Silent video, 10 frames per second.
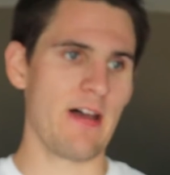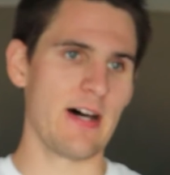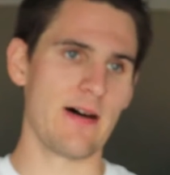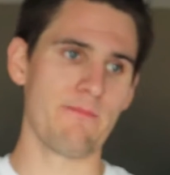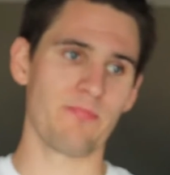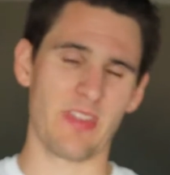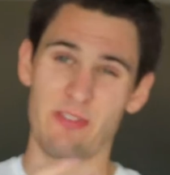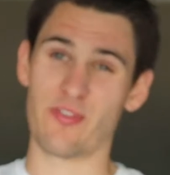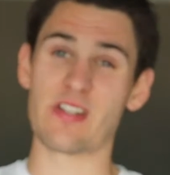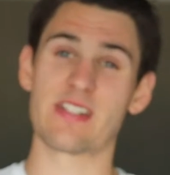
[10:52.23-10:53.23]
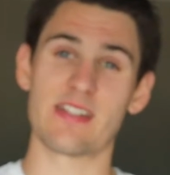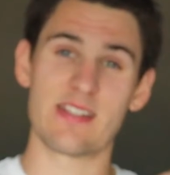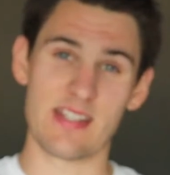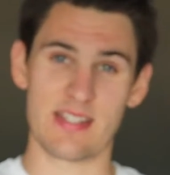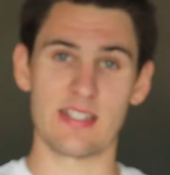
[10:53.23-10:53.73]
Like for
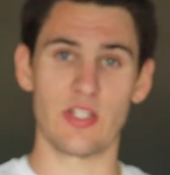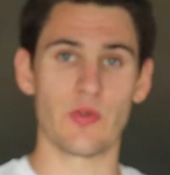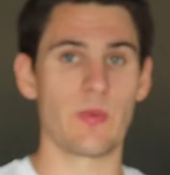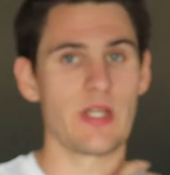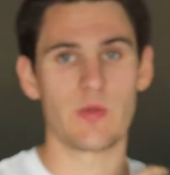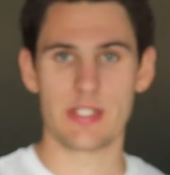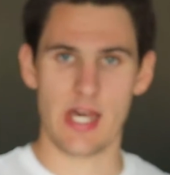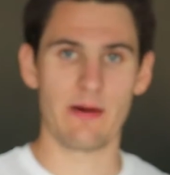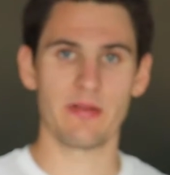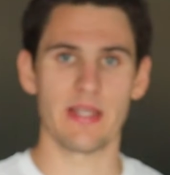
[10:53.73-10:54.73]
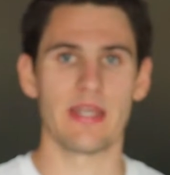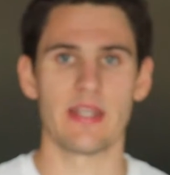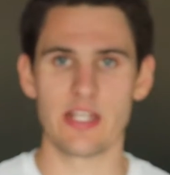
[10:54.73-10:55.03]
instance, this deload week was not planned.